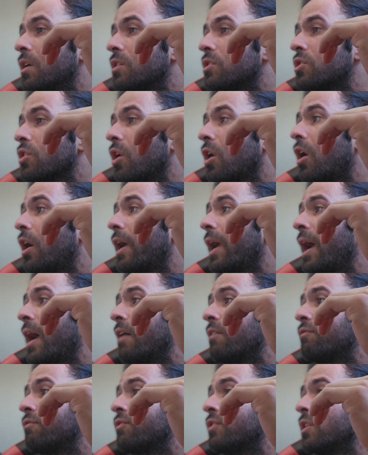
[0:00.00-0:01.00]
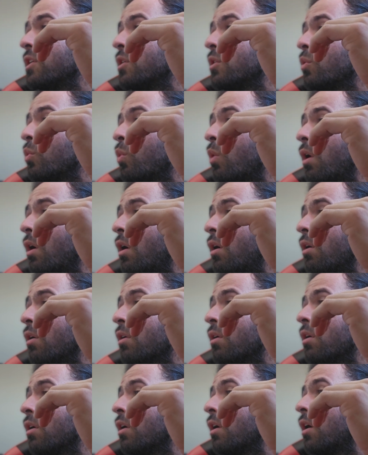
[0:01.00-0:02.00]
So I have the wall,